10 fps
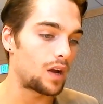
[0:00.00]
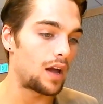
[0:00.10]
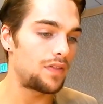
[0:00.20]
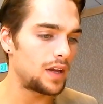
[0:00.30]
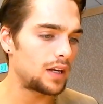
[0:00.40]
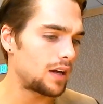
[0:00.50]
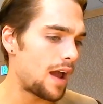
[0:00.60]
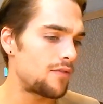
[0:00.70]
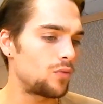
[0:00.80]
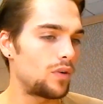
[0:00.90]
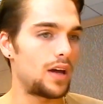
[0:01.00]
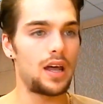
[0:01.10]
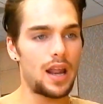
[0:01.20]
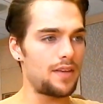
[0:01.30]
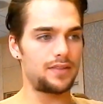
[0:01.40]
I think everyone.
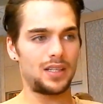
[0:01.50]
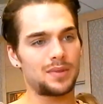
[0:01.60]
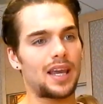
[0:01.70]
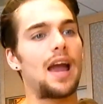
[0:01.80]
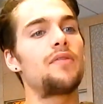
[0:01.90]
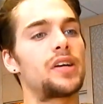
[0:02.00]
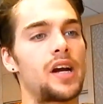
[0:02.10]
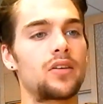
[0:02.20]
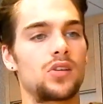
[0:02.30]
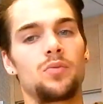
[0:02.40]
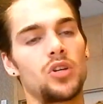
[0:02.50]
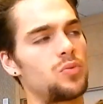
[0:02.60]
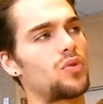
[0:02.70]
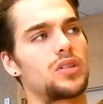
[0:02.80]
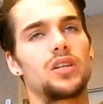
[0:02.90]
It seems like every character is much
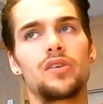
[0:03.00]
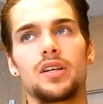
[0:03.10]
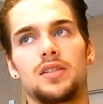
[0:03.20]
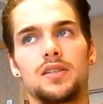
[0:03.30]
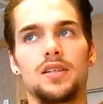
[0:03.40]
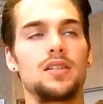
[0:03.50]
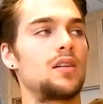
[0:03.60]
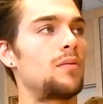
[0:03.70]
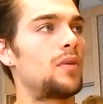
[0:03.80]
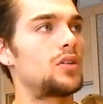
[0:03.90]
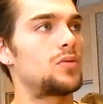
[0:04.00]
more serious this season and much